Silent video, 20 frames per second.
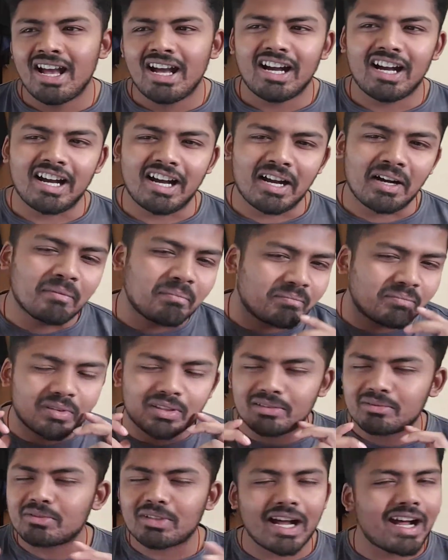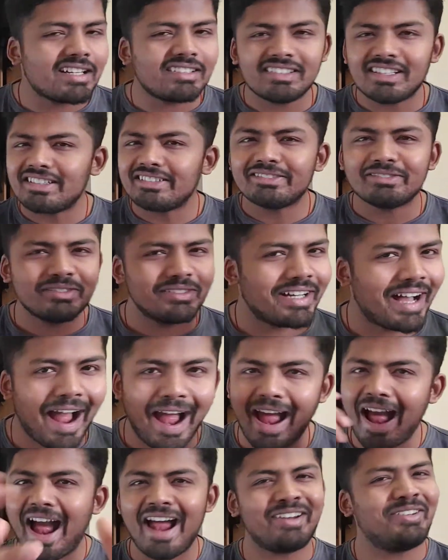
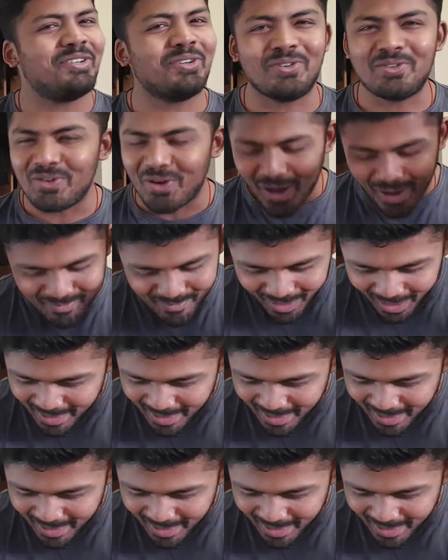I don't know.